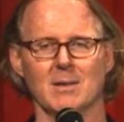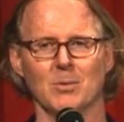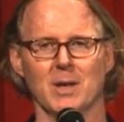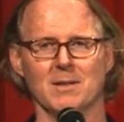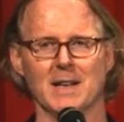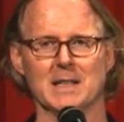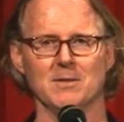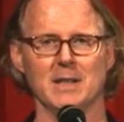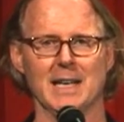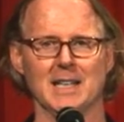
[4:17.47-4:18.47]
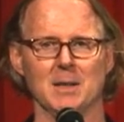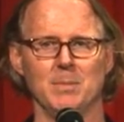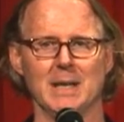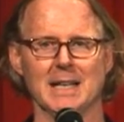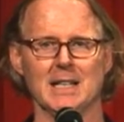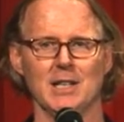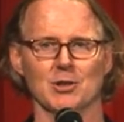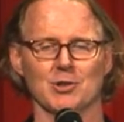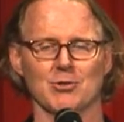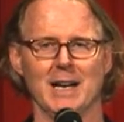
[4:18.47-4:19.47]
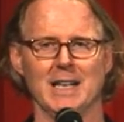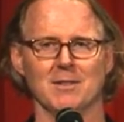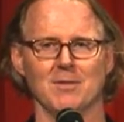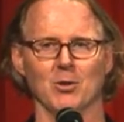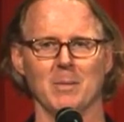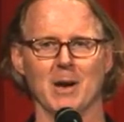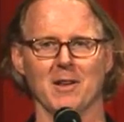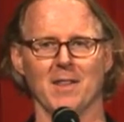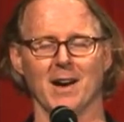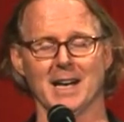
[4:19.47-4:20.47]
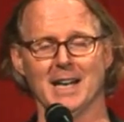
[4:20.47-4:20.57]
what effectively ended up being a year training for a marathon.